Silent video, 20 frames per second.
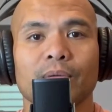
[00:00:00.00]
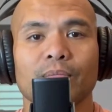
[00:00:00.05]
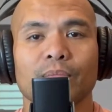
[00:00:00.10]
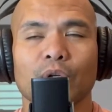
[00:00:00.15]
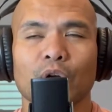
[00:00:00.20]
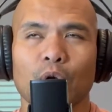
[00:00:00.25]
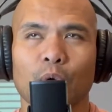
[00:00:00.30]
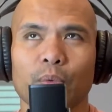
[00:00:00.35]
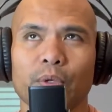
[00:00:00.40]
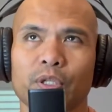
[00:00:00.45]

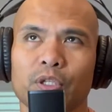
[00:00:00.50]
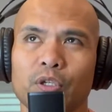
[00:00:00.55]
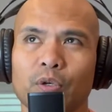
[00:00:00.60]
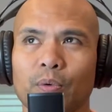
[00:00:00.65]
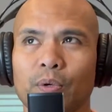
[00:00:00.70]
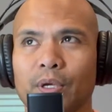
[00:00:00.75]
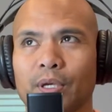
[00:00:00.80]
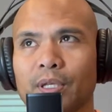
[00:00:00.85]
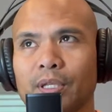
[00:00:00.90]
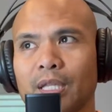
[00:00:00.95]
But are we
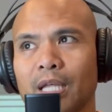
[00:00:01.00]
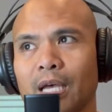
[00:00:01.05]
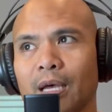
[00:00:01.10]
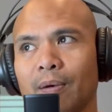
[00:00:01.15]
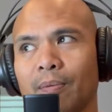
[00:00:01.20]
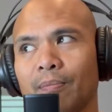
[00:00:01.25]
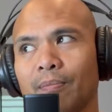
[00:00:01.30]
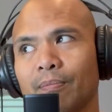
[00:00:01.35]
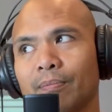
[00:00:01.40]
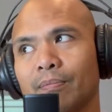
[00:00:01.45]
doing
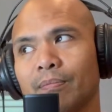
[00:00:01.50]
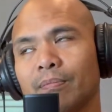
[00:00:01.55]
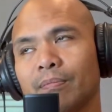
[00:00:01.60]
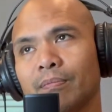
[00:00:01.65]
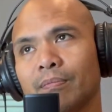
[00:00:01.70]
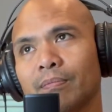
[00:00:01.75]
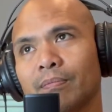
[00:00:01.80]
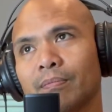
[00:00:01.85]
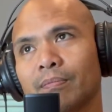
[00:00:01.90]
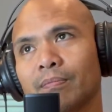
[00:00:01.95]
them
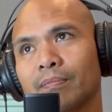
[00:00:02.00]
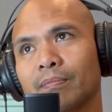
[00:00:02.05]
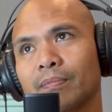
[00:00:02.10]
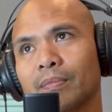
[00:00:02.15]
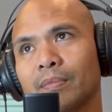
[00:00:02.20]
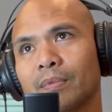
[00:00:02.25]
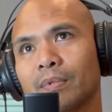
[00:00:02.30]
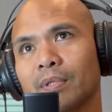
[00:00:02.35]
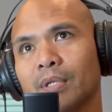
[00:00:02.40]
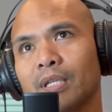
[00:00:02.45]

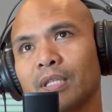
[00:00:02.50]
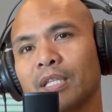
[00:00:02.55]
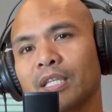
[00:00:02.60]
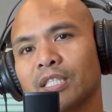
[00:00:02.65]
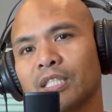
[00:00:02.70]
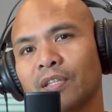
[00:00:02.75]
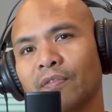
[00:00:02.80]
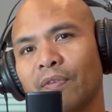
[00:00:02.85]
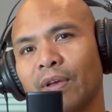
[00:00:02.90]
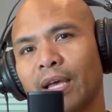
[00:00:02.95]
a
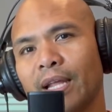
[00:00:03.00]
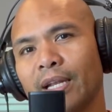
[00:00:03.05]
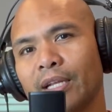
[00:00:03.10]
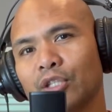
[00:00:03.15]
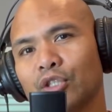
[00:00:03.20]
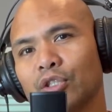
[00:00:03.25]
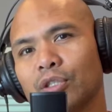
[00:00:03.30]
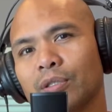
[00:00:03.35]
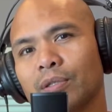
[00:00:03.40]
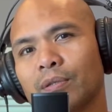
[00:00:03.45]

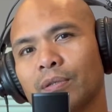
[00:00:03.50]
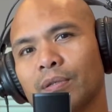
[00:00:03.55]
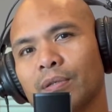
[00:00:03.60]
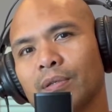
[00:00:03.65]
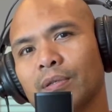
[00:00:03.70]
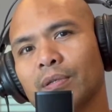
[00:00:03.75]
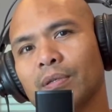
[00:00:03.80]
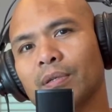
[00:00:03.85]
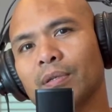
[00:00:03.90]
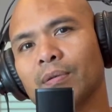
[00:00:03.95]
disadvantage
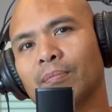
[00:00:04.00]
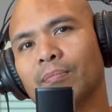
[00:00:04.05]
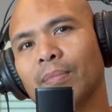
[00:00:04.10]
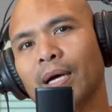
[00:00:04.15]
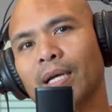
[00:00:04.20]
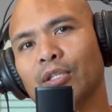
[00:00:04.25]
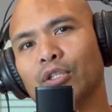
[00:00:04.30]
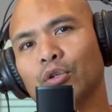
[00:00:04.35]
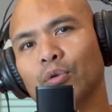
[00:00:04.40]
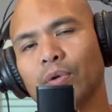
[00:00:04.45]

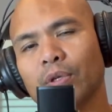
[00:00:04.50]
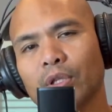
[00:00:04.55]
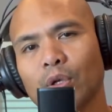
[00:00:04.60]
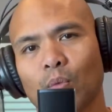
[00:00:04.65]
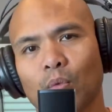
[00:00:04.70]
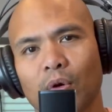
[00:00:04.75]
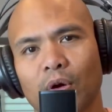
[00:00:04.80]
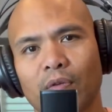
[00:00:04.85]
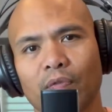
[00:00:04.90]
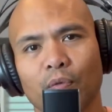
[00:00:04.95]
by
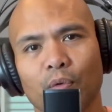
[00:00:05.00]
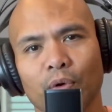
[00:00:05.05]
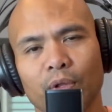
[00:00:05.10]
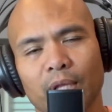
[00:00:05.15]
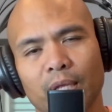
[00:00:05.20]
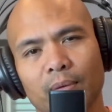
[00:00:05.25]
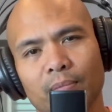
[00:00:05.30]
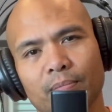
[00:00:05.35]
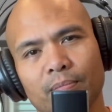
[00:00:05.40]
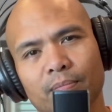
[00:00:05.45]
doing the work
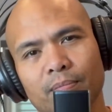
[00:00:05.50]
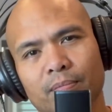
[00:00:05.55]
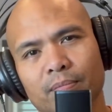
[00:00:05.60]
for them?